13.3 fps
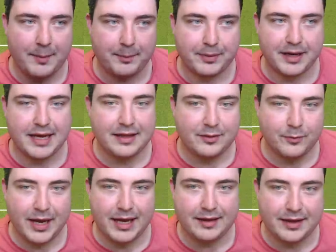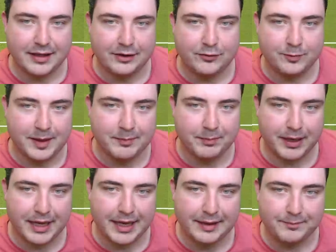play the way that you've been
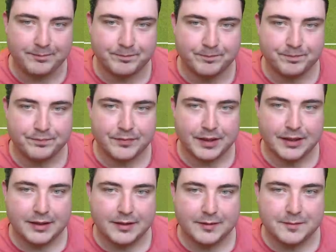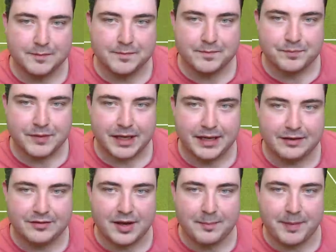playing.
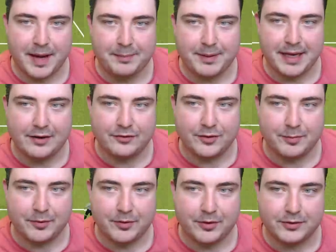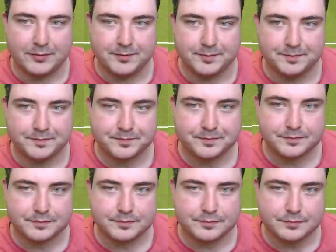Here's Mbappe on the ball.
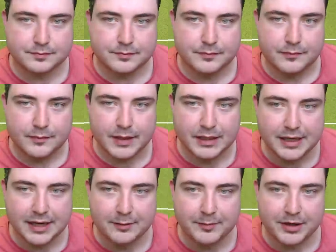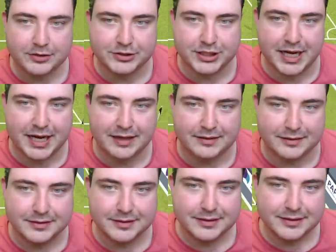Now Martial.
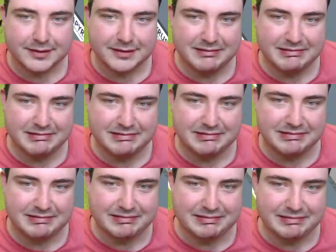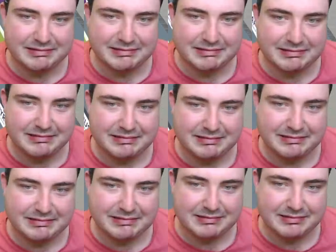
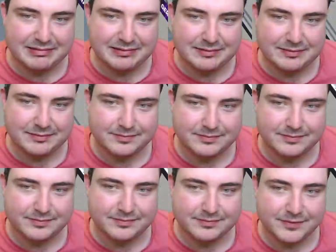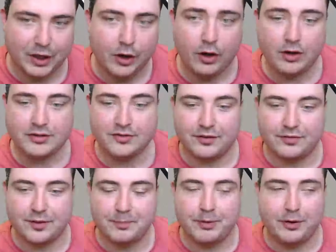Oh, Oh, it's off
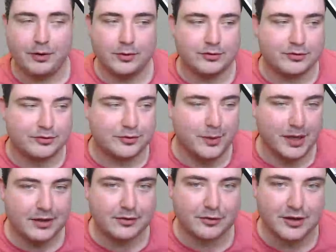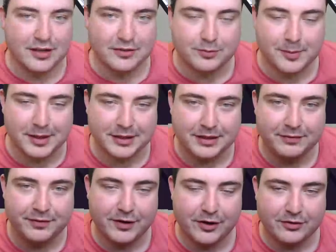the post. Well, Griezmann, he
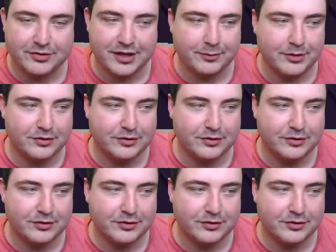forgot how to